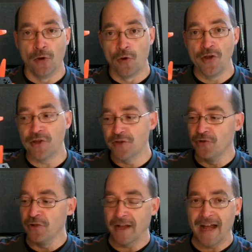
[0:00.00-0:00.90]
or you can
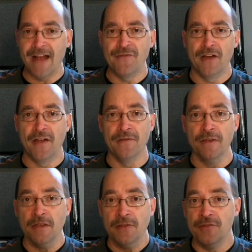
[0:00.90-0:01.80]
do like I've done.
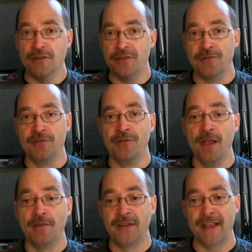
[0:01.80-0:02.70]
You can
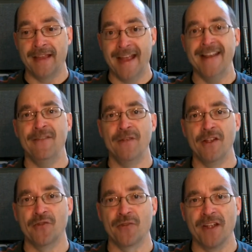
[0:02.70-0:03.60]
take any
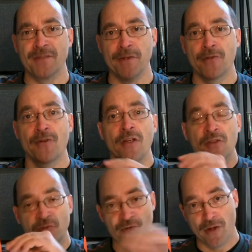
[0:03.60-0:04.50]
video transmitter,
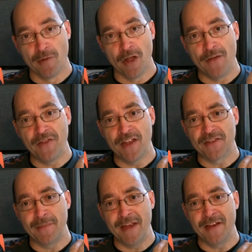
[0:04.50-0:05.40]
Dremel off the
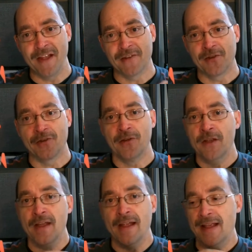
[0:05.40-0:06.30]
SMA connector,
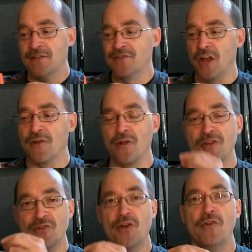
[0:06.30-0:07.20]
and solder
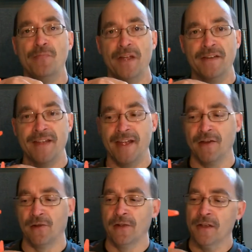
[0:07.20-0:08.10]
on your own
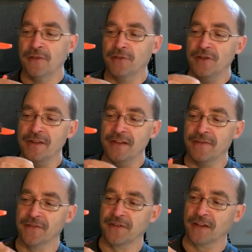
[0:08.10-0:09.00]
pigtail so you can
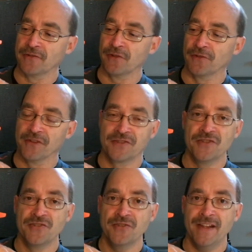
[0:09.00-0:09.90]
get this extra little
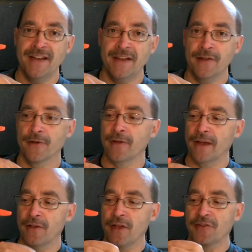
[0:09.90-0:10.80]
distance you need here,
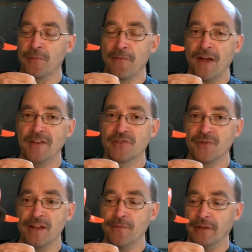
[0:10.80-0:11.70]
and it also provides
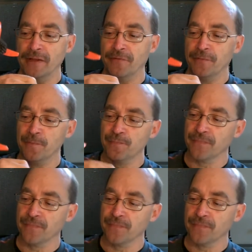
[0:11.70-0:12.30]
strain relief.